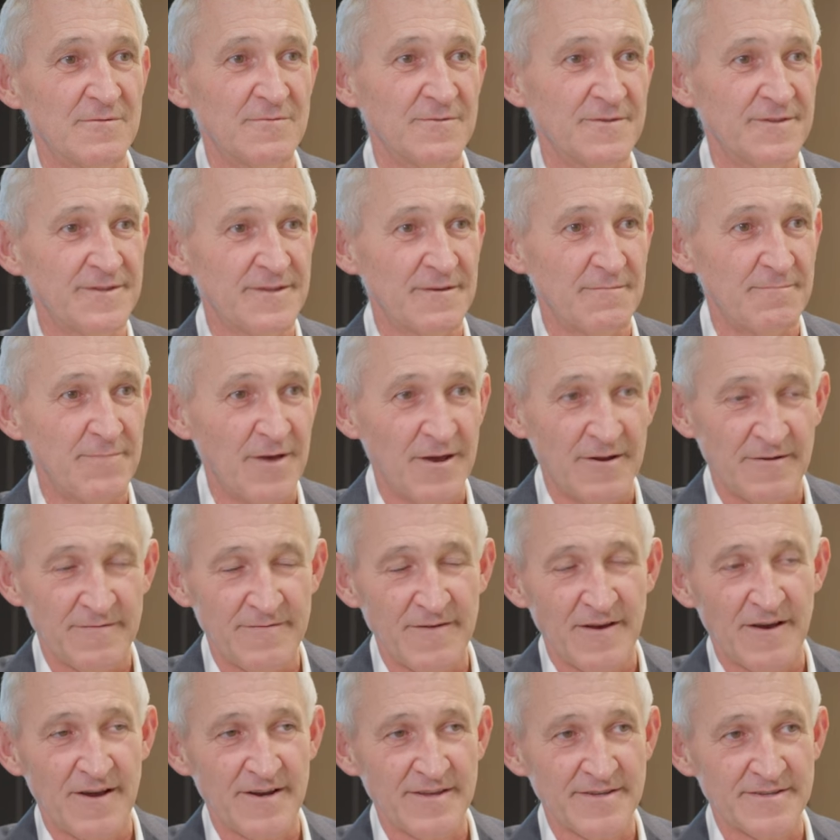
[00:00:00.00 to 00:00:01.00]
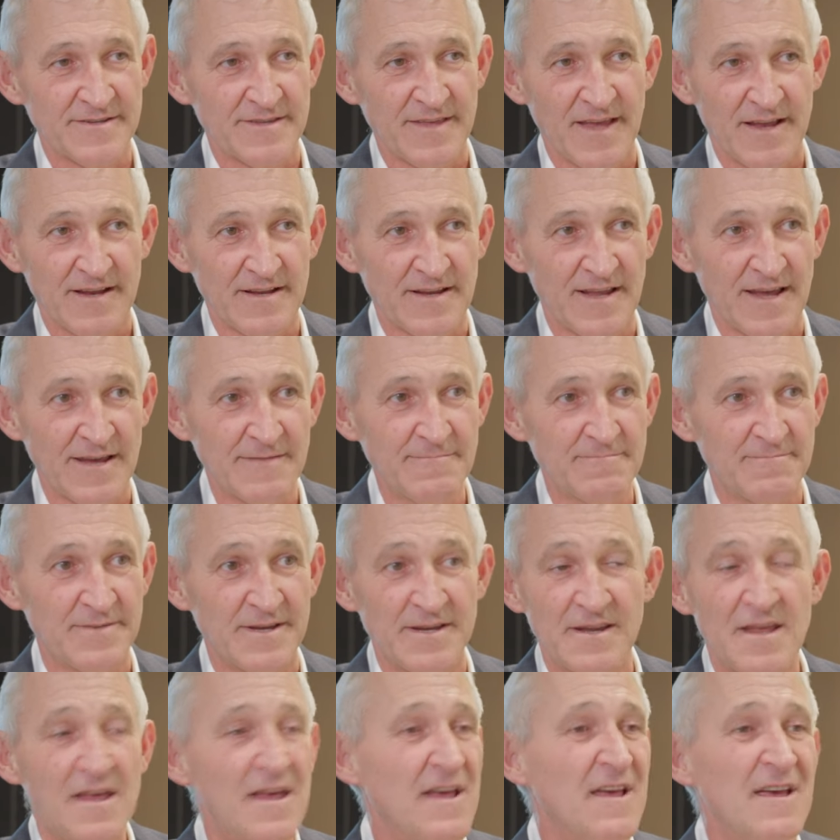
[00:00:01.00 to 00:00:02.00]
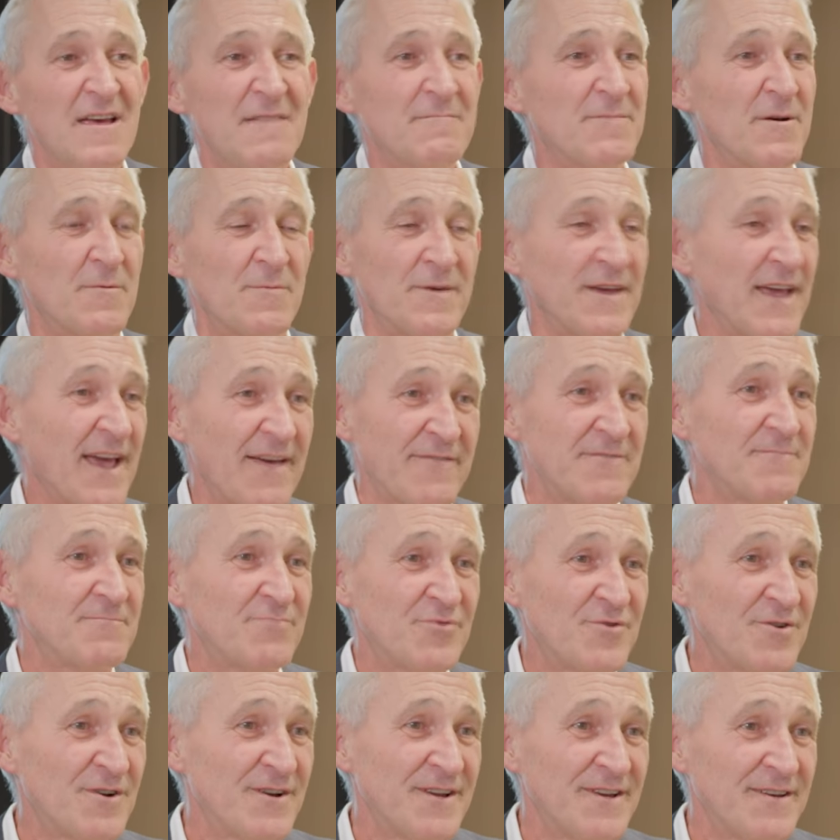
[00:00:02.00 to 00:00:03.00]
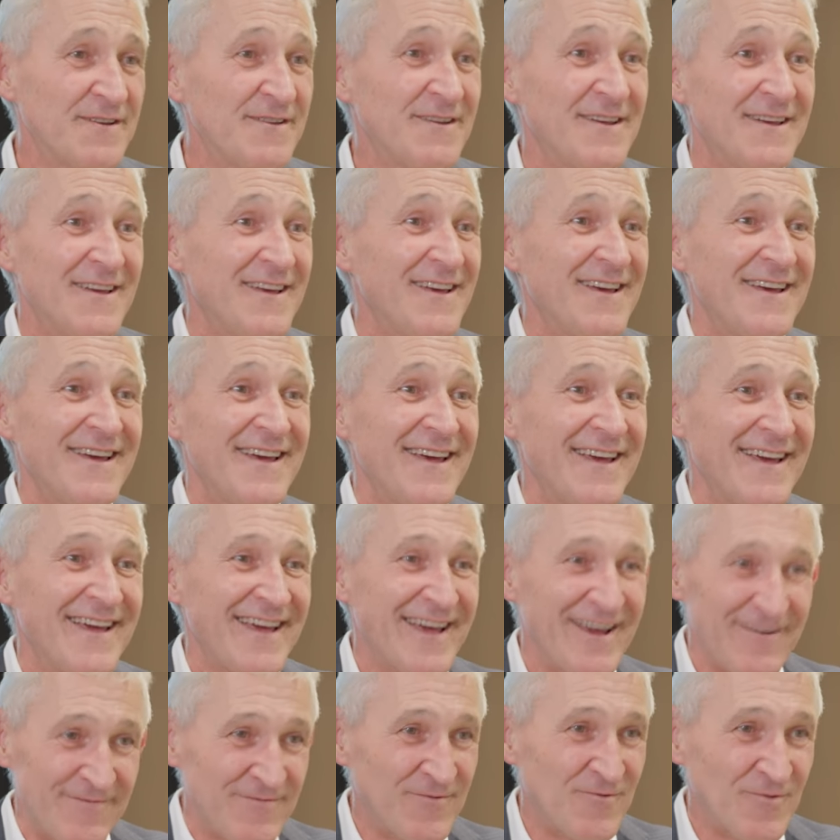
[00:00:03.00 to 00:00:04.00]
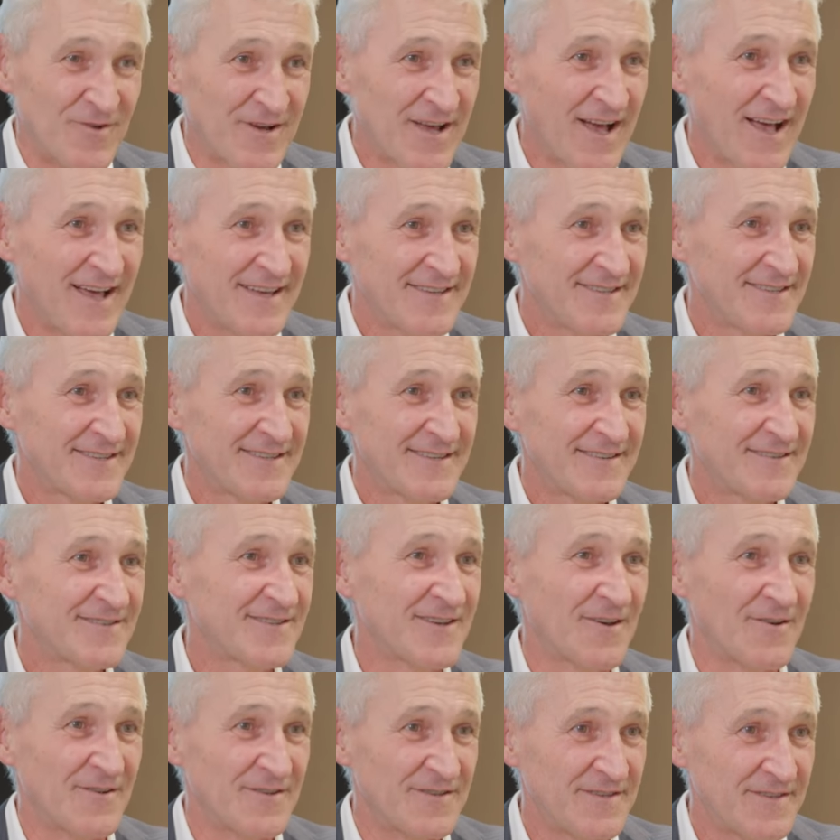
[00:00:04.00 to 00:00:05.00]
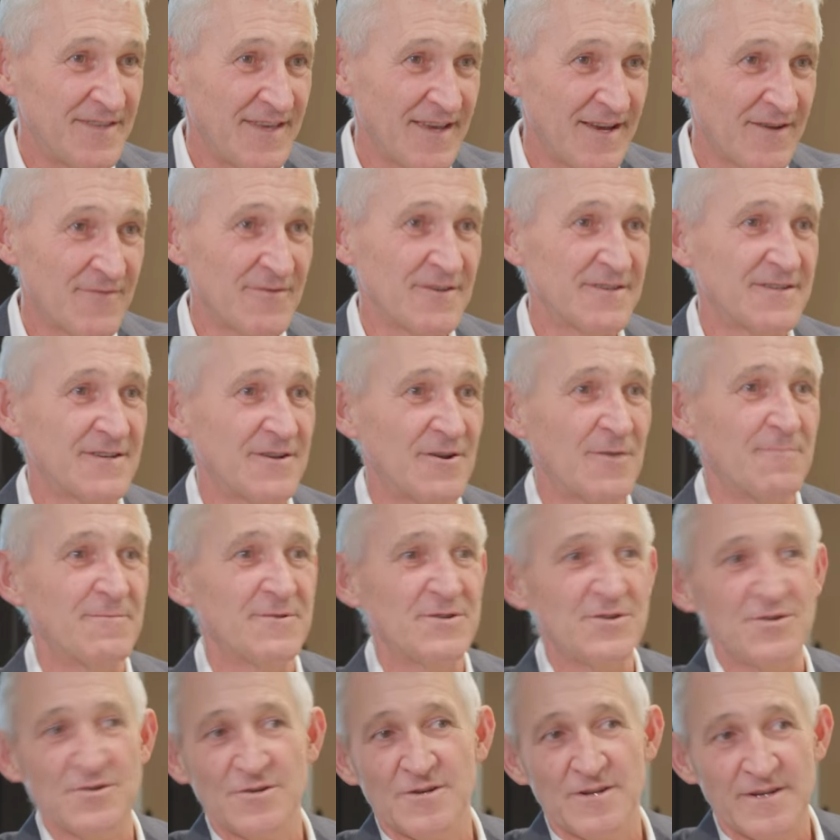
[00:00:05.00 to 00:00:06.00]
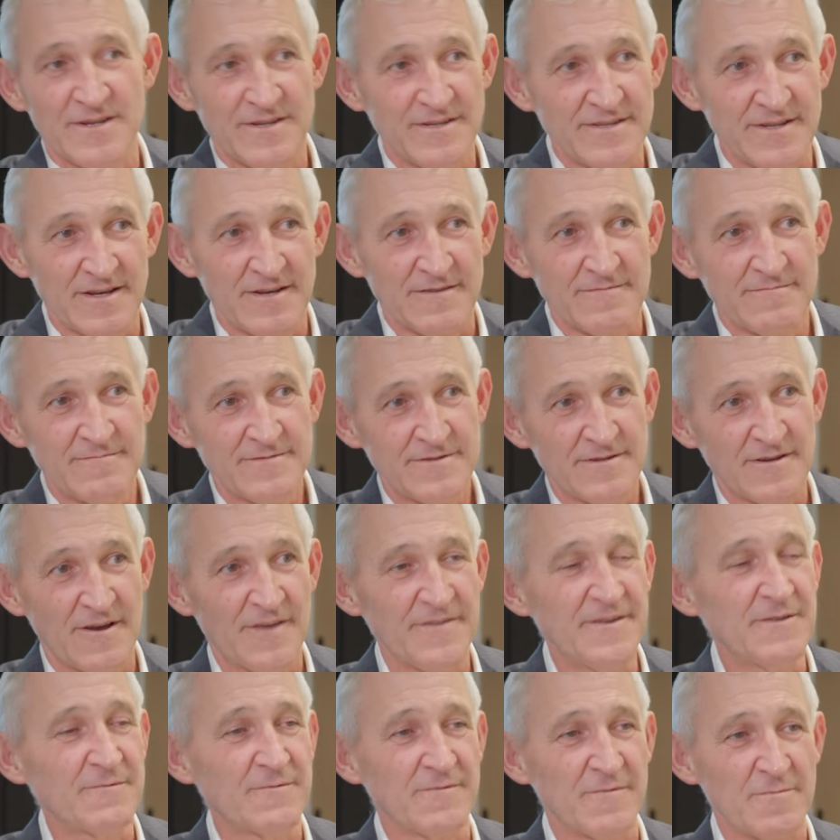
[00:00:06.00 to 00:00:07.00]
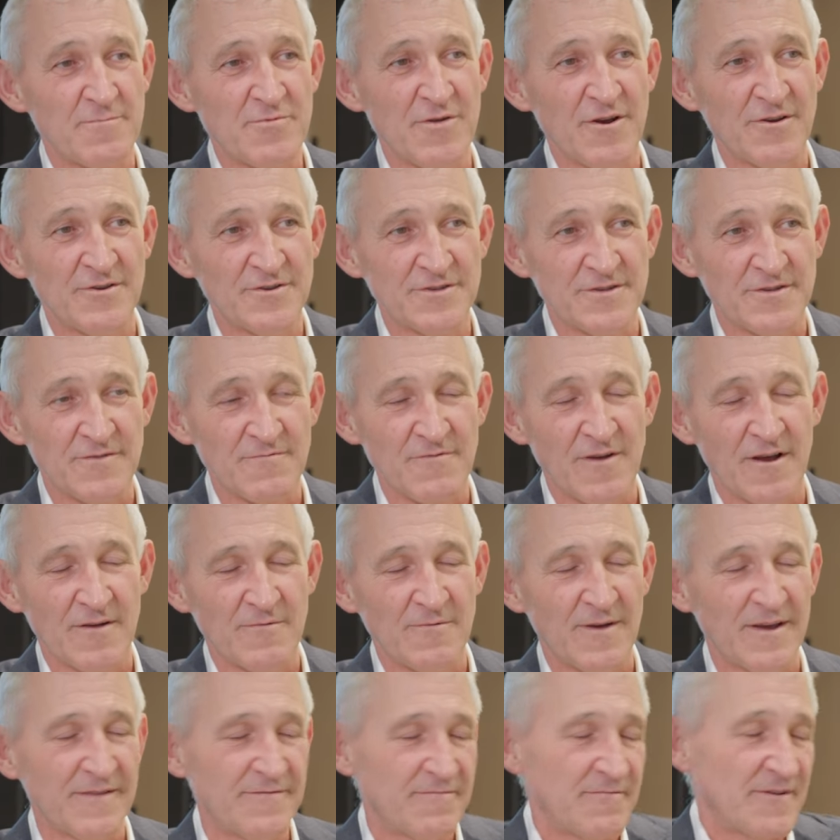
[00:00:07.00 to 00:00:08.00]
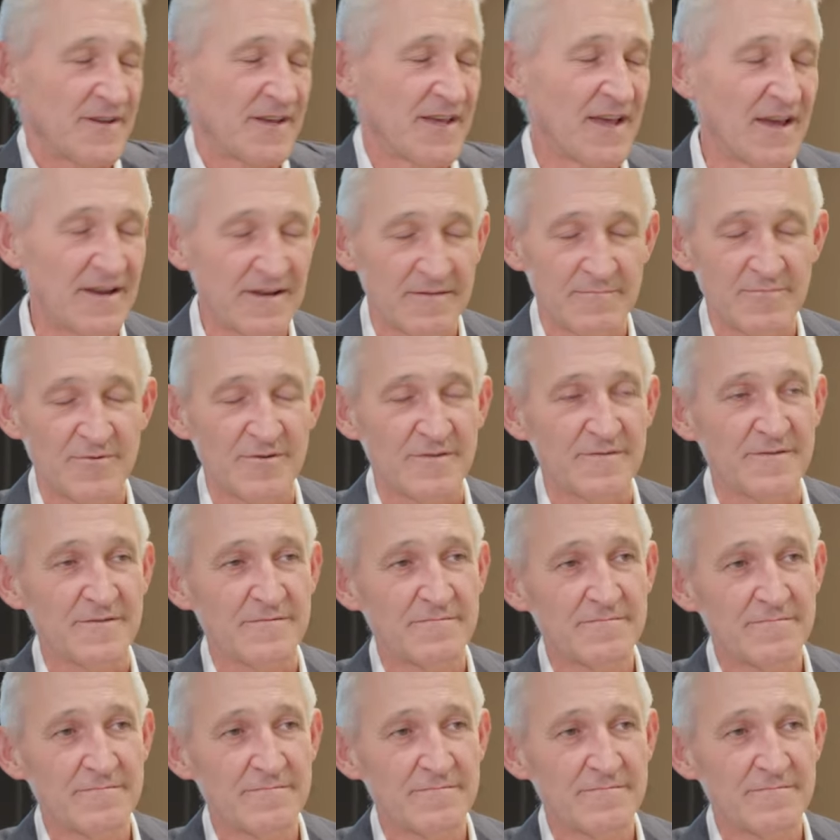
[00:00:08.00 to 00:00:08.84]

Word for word: with the bona fides of that claim, but, but we haven't put it in our forecasts. So it's there as an opportunity. So, so I think we've approached it the right way from an accounting point of view.